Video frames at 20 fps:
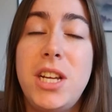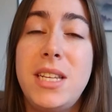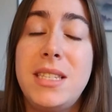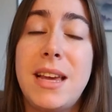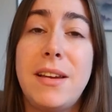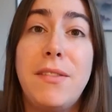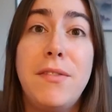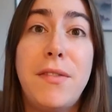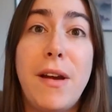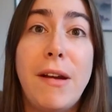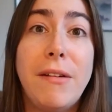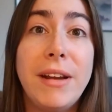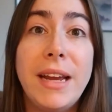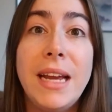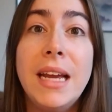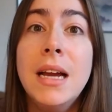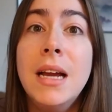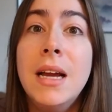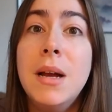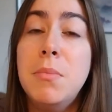It's like
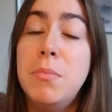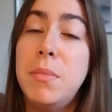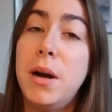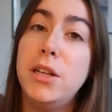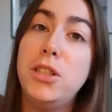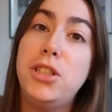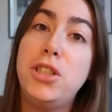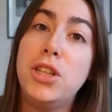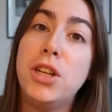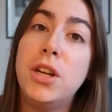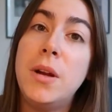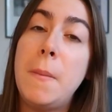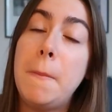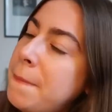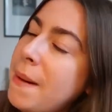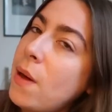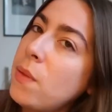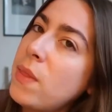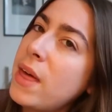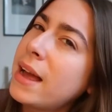very much
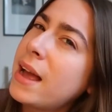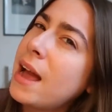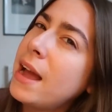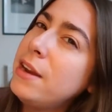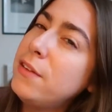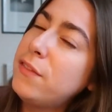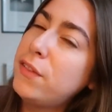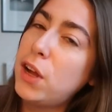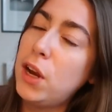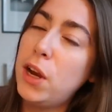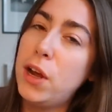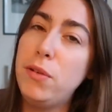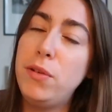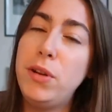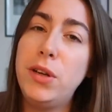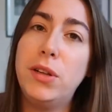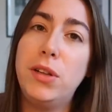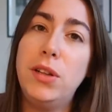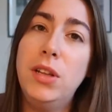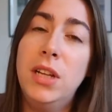about that kind of
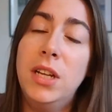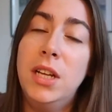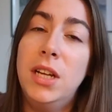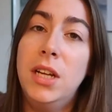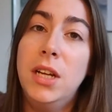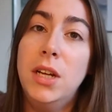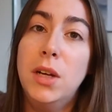colonial